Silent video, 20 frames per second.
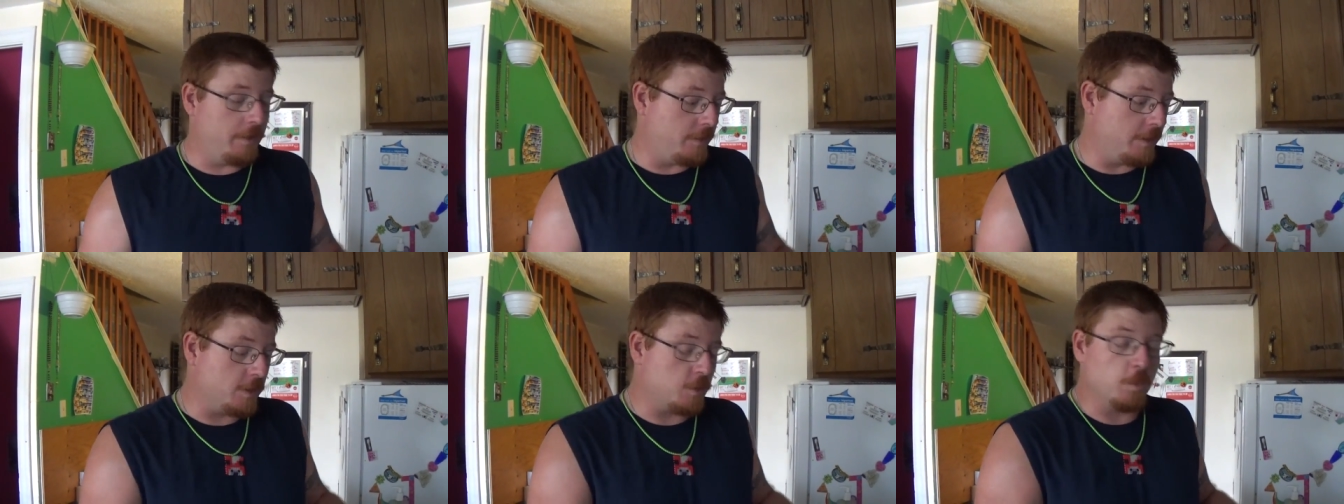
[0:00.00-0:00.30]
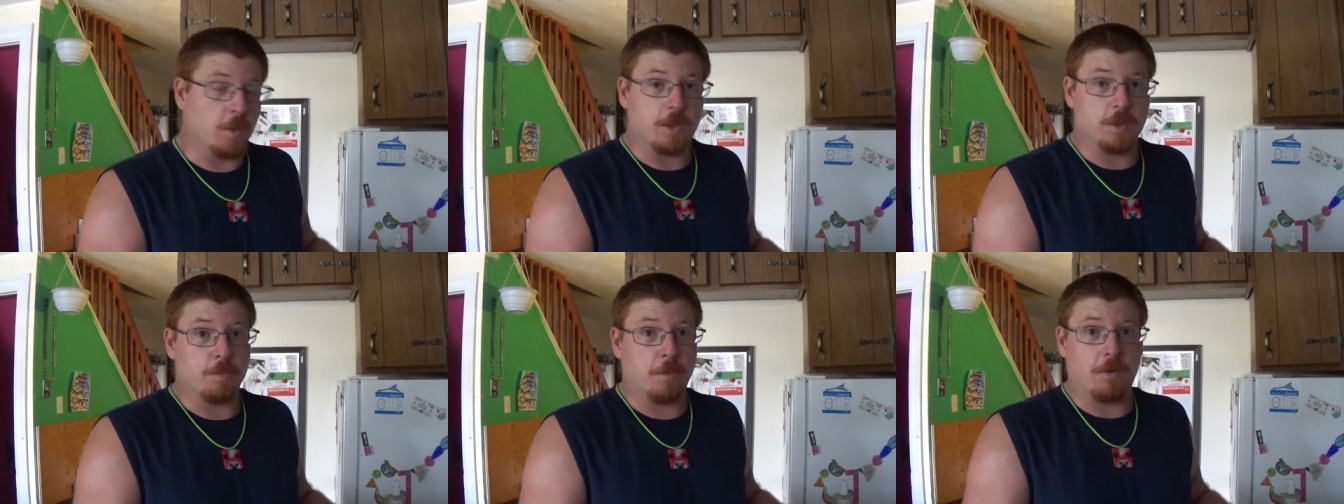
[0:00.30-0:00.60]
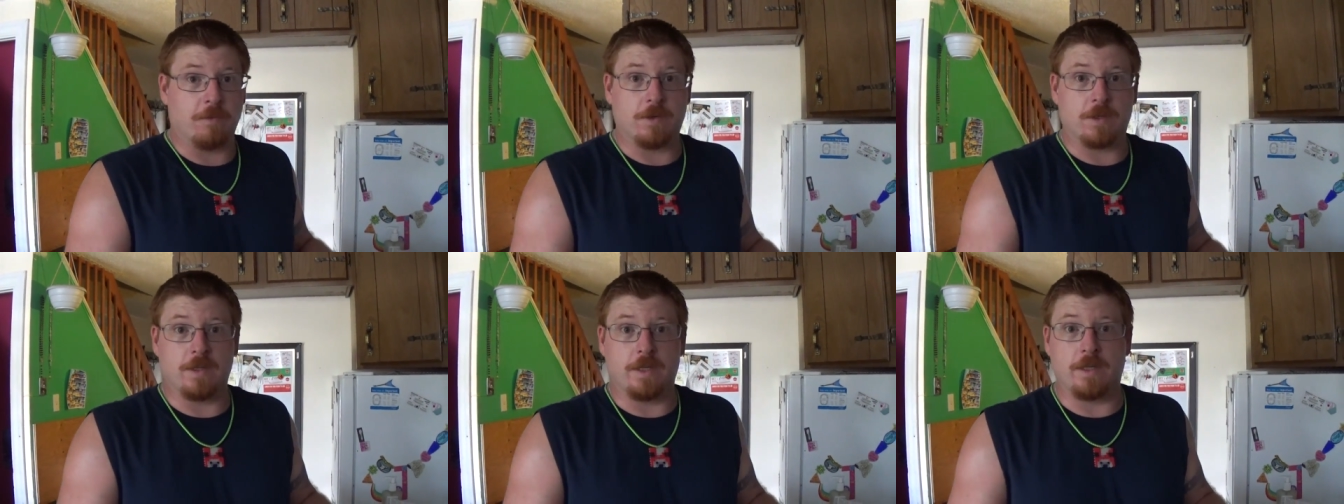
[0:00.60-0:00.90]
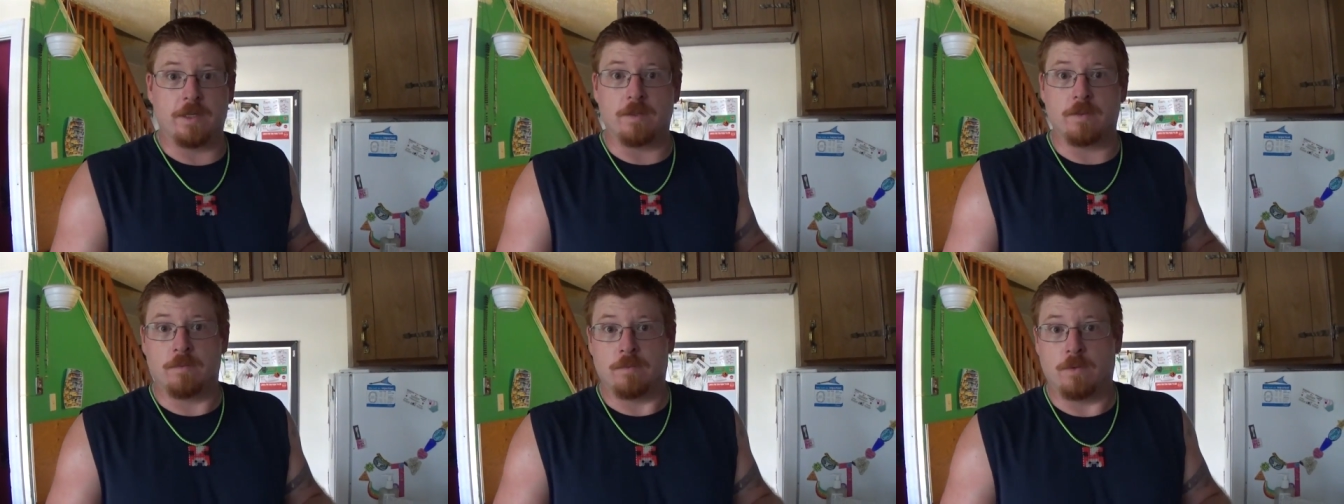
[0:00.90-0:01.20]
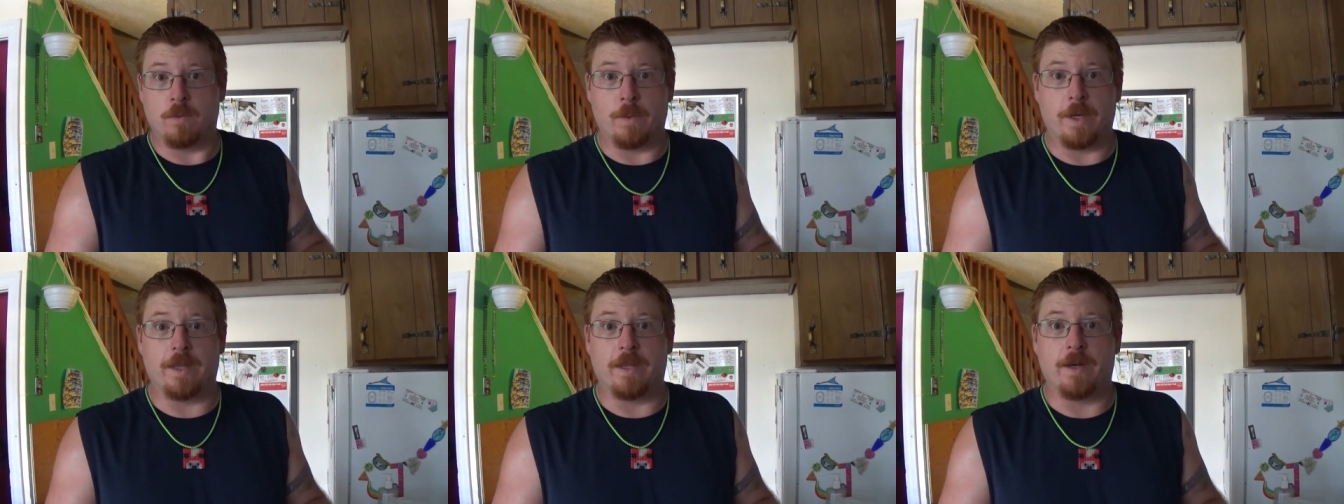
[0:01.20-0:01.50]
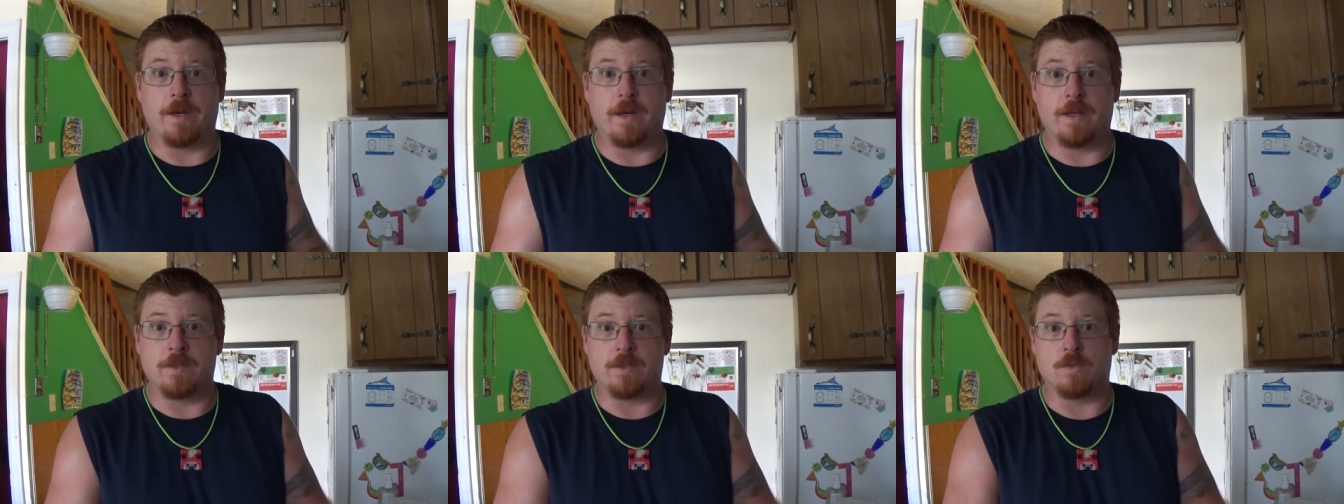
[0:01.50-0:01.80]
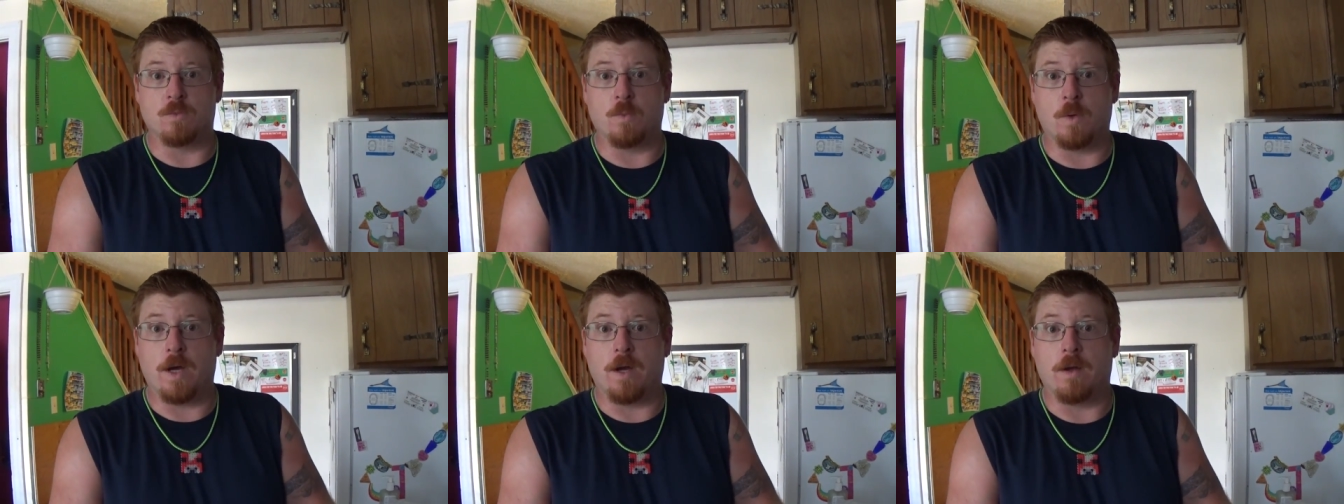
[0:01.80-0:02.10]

this works perfectly the way that it is as